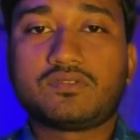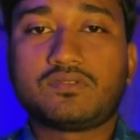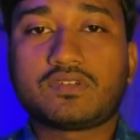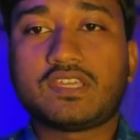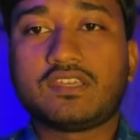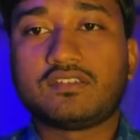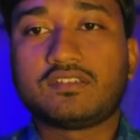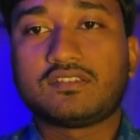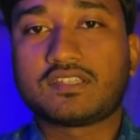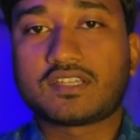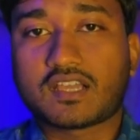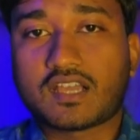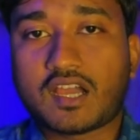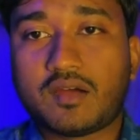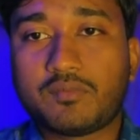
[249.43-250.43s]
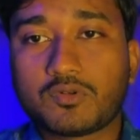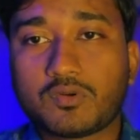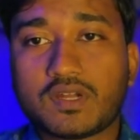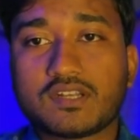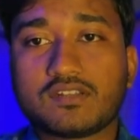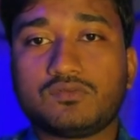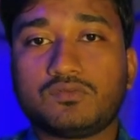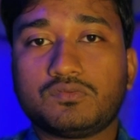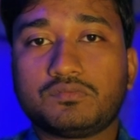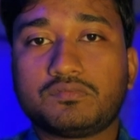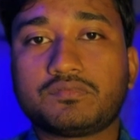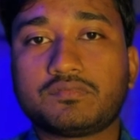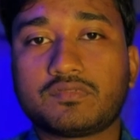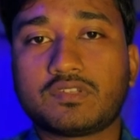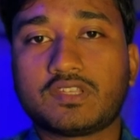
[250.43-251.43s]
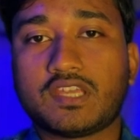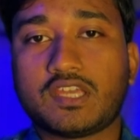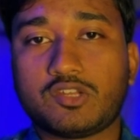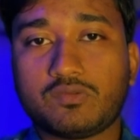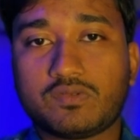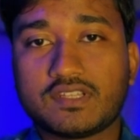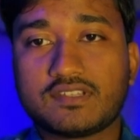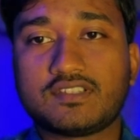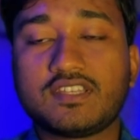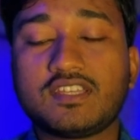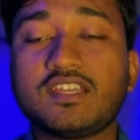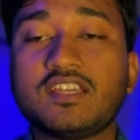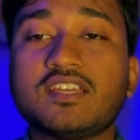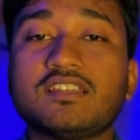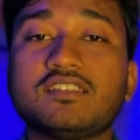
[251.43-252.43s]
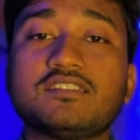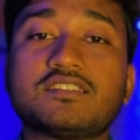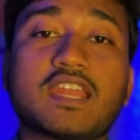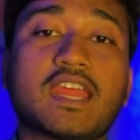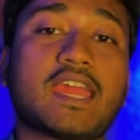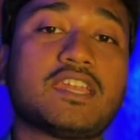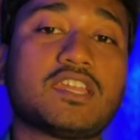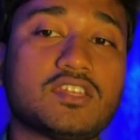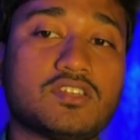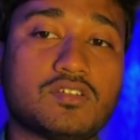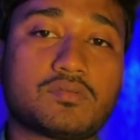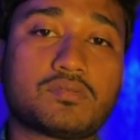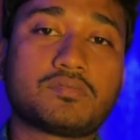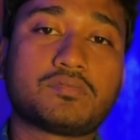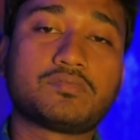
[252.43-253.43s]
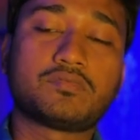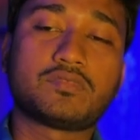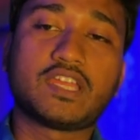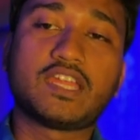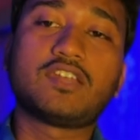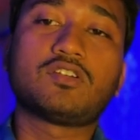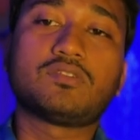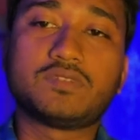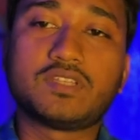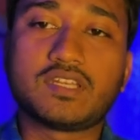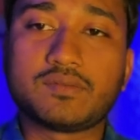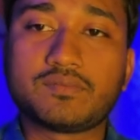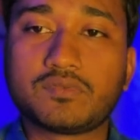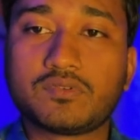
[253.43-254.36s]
Okay, the curved one here you can see, these are anterior end of the rib.